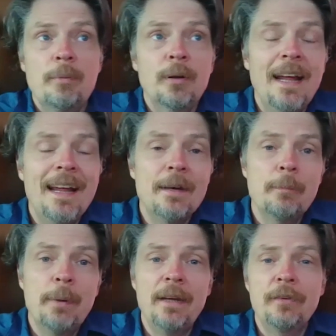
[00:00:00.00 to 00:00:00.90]

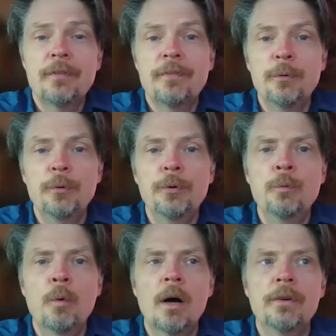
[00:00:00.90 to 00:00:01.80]
plant-based
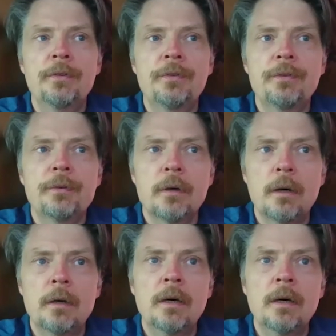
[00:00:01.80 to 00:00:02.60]
food was uh,